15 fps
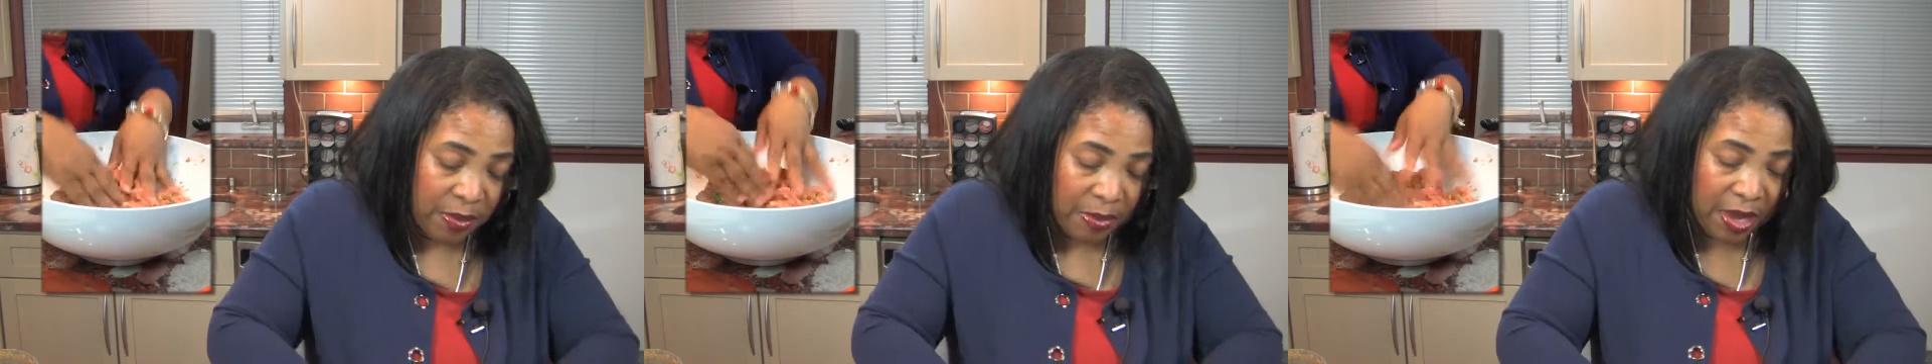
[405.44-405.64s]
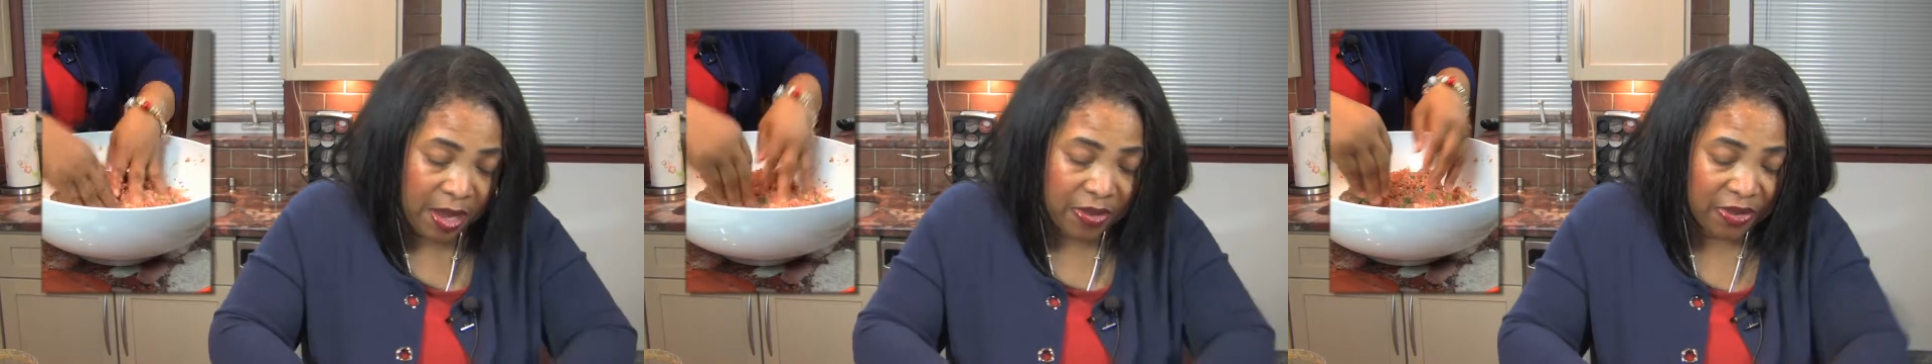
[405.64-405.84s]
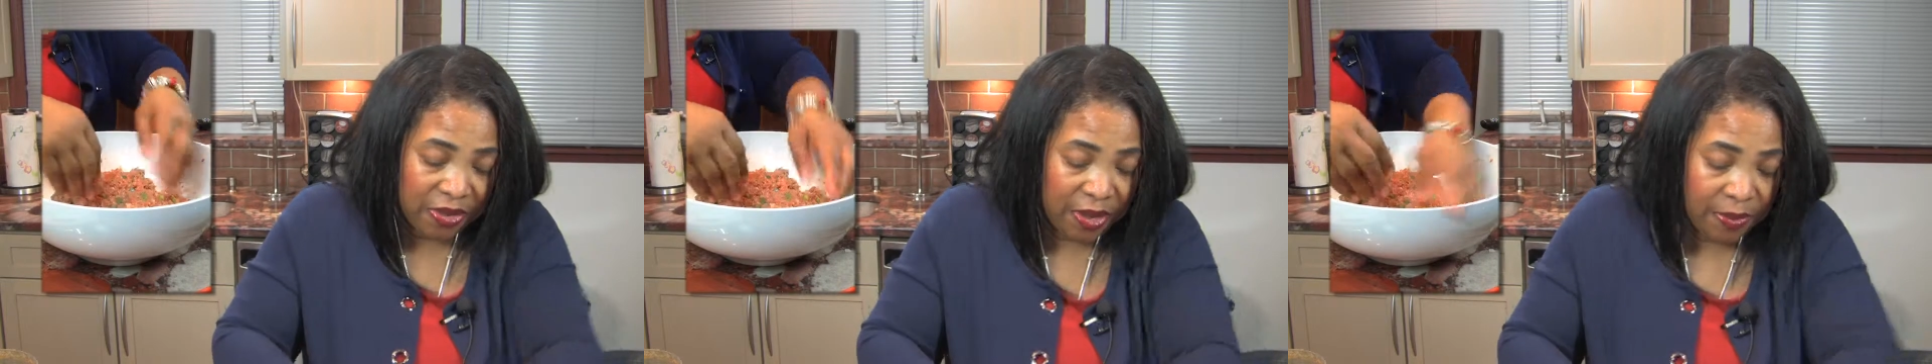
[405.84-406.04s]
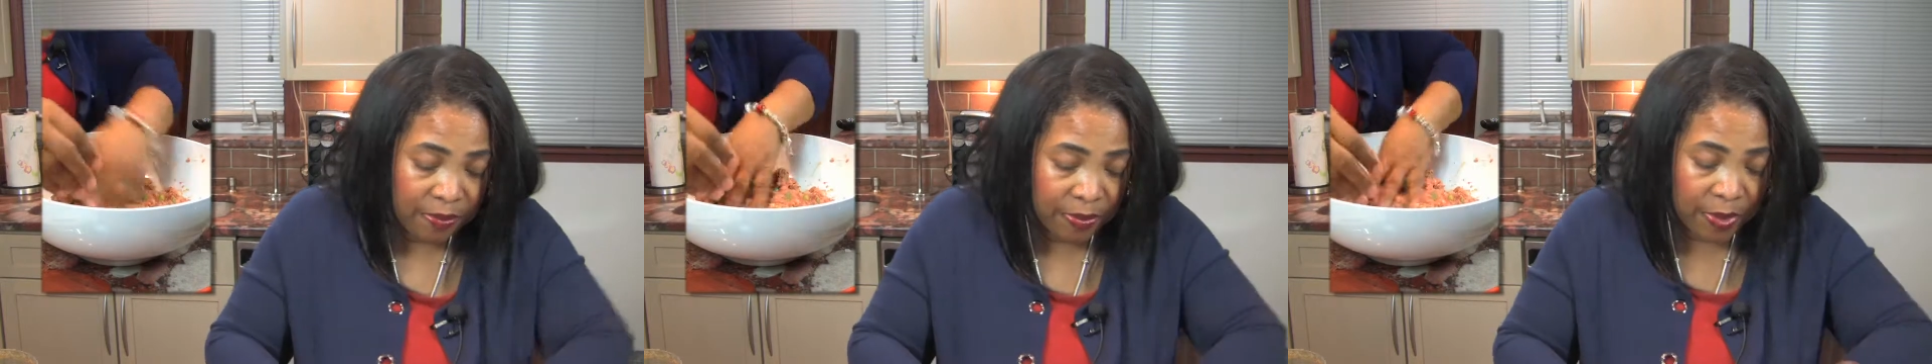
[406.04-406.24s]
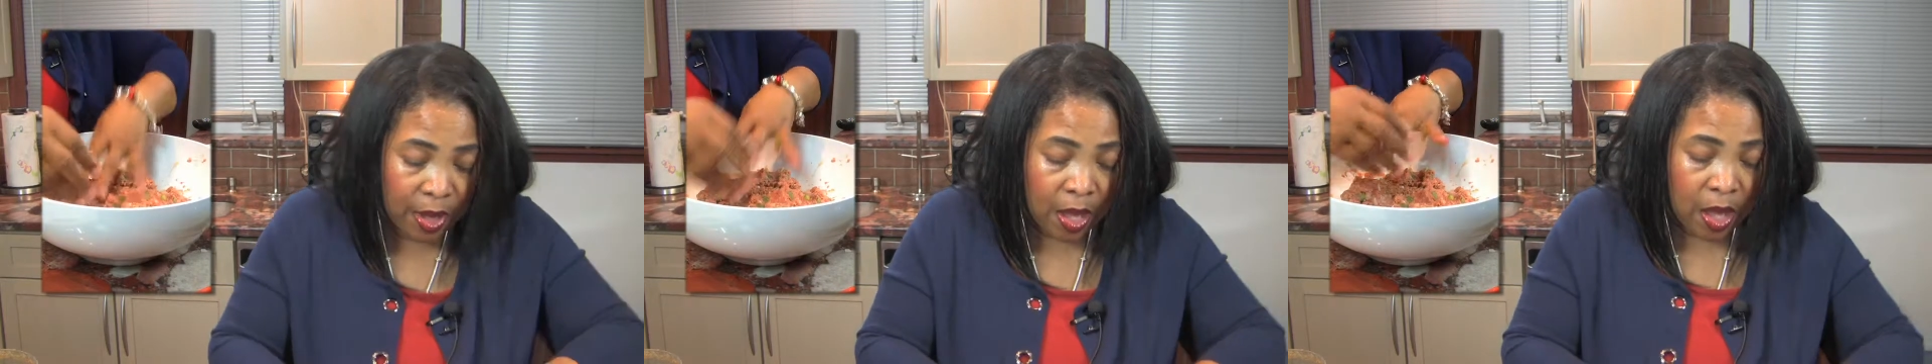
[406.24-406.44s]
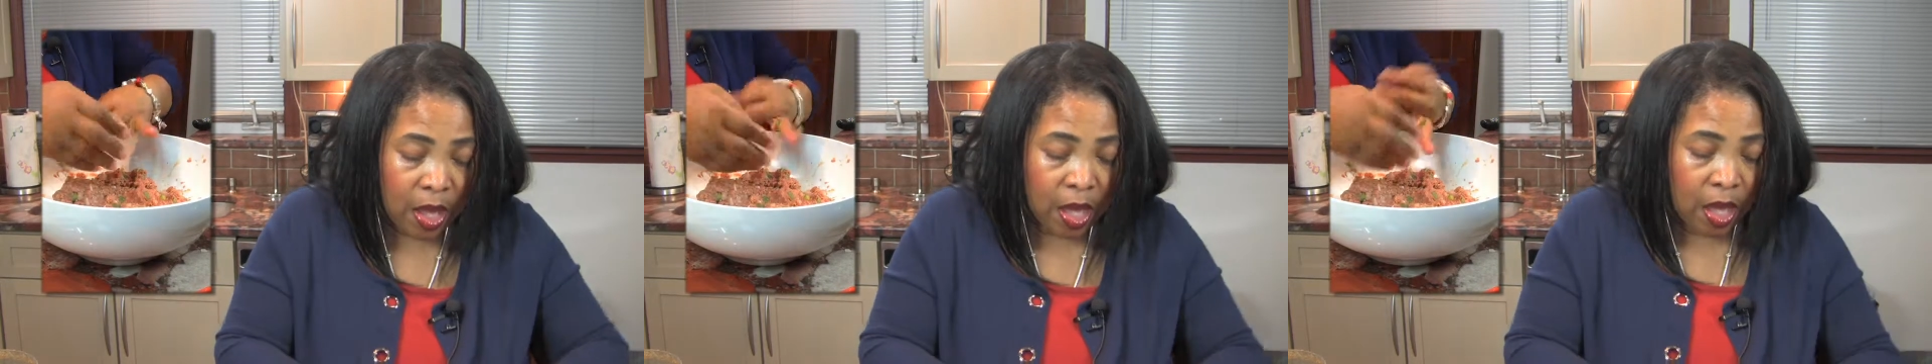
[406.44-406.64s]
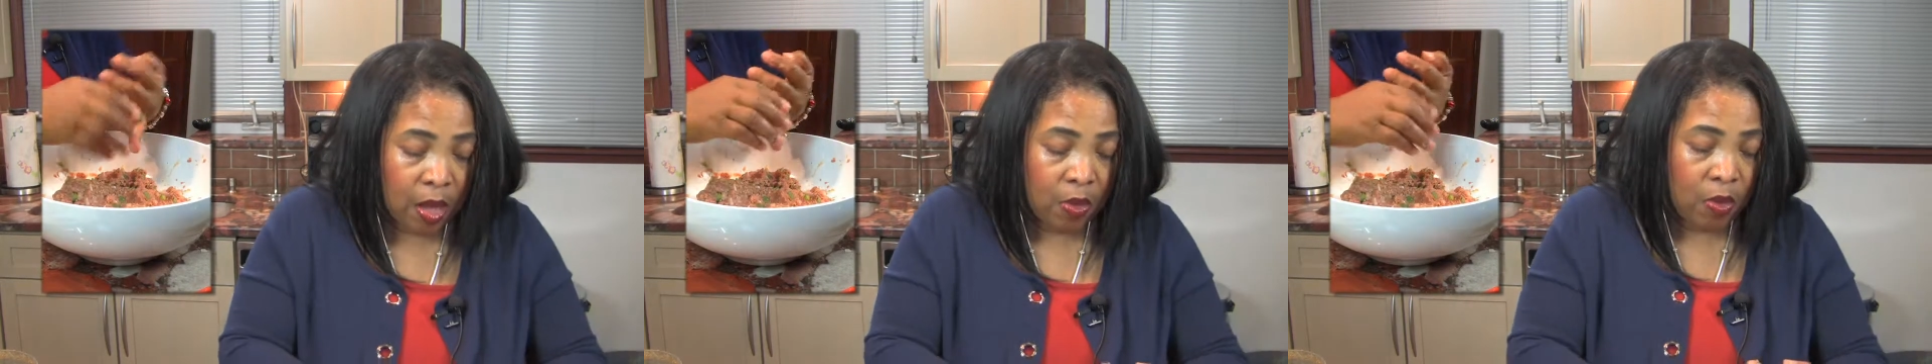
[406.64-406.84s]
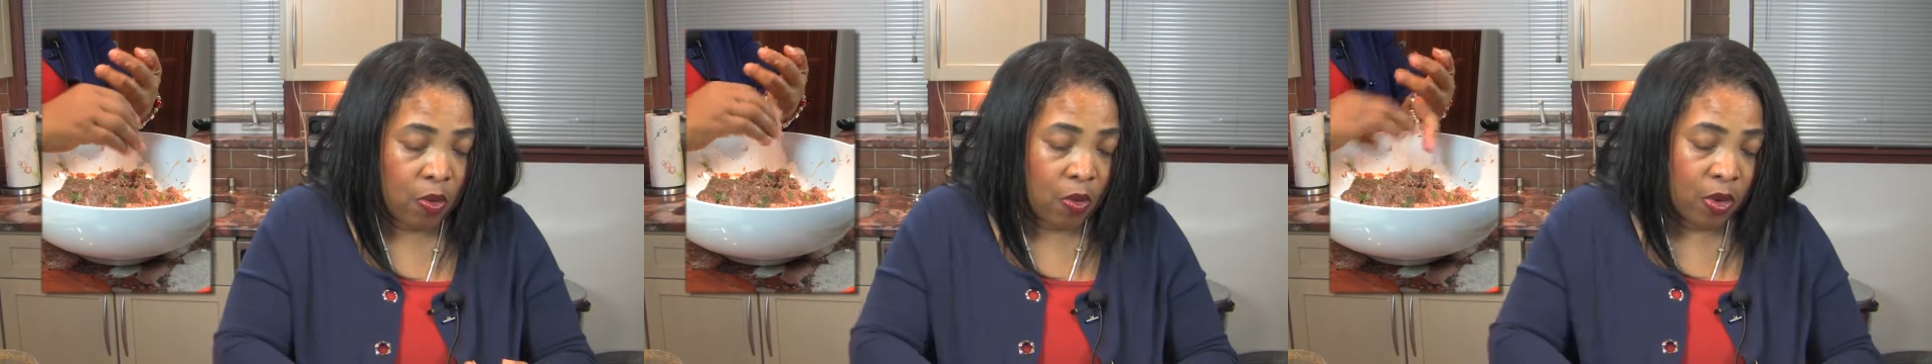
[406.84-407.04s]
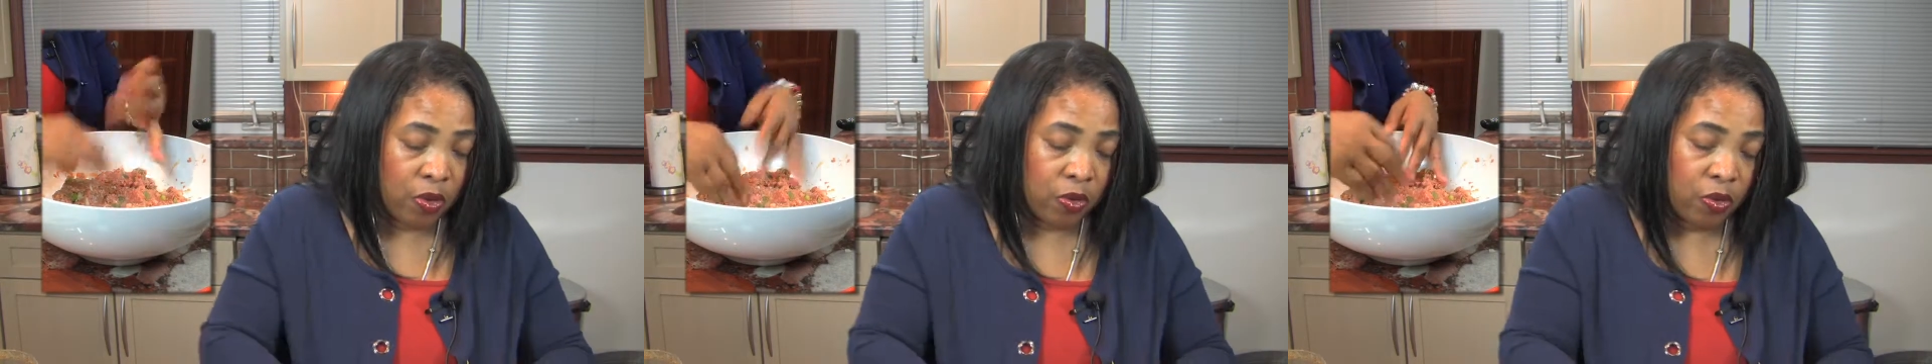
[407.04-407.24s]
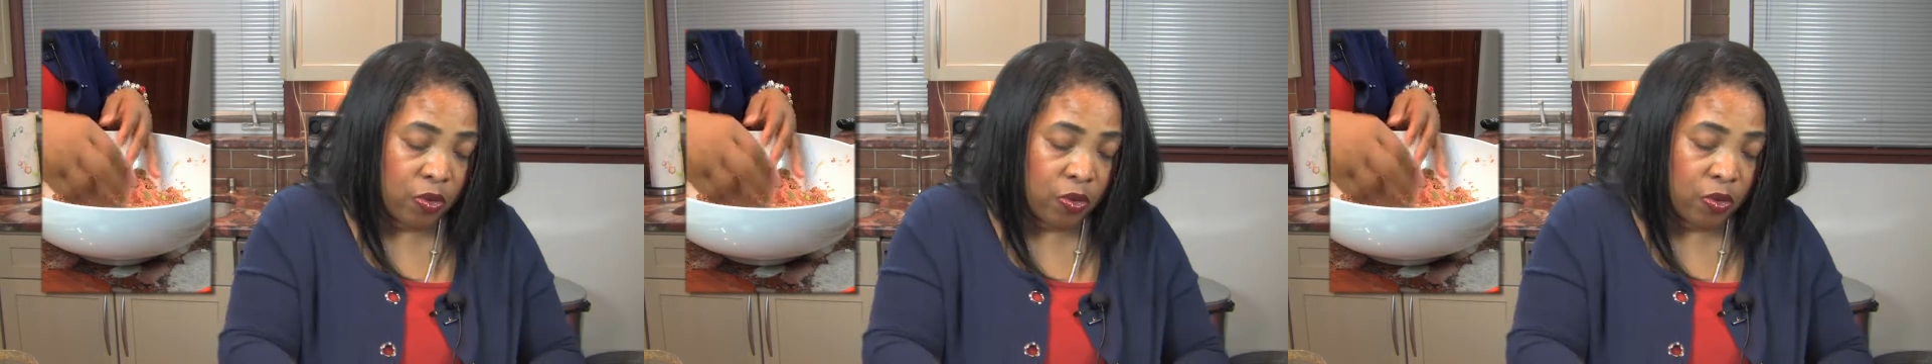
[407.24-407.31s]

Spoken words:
mixed. I'm going